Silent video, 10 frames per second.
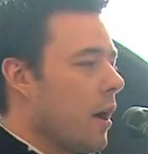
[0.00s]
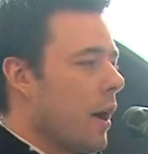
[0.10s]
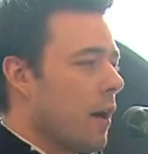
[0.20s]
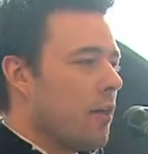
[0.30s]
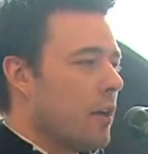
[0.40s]
when
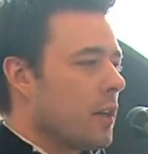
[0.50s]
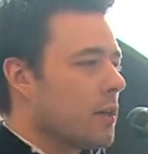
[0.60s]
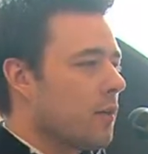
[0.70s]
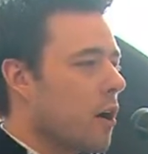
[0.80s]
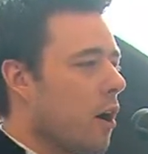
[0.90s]
it comes to the
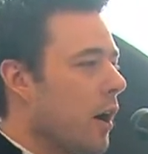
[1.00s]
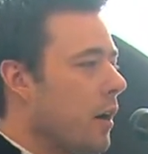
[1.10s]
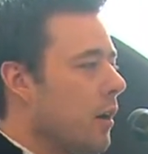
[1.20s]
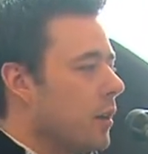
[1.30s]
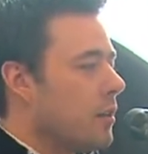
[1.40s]

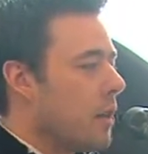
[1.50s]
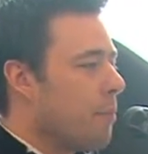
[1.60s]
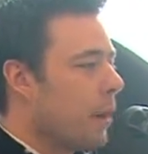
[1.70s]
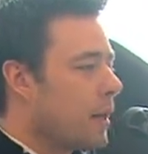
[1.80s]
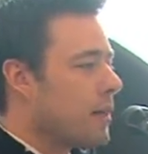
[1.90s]
uh,
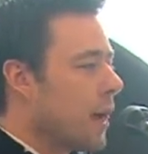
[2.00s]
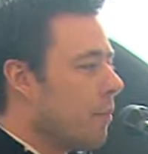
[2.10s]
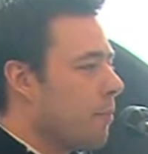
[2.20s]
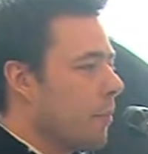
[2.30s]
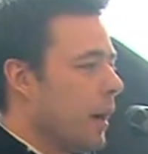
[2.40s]
competition will
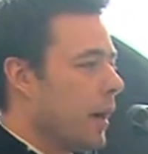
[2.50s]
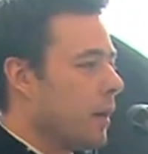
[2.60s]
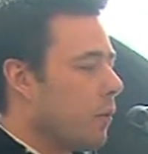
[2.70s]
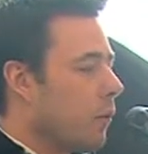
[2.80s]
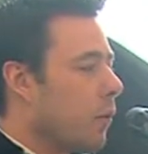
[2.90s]
be prepared
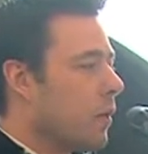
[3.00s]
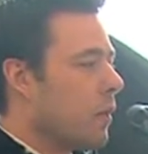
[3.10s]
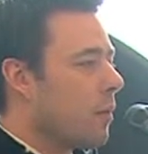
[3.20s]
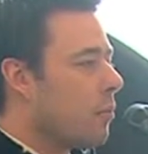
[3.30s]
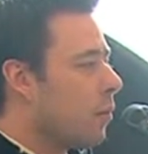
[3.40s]

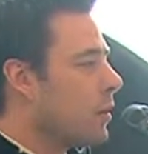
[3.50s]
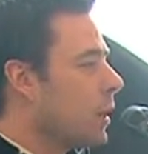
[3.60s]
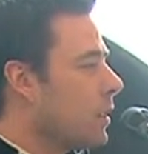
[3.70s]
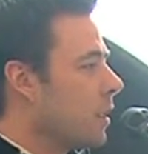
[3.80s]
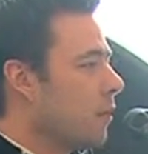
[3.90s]
um, in
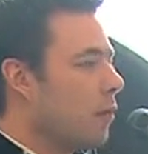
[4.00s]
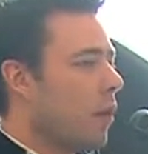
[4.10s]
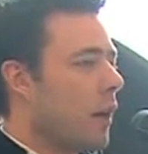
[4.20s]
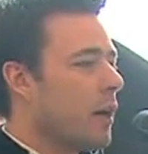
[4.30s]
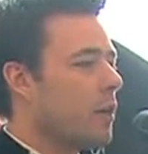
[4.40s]
terms of our
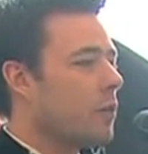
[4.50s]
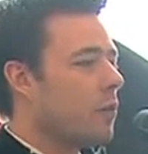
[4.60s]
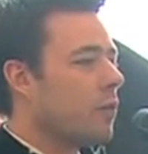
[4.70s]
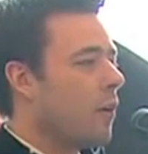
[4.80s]
structure and what, what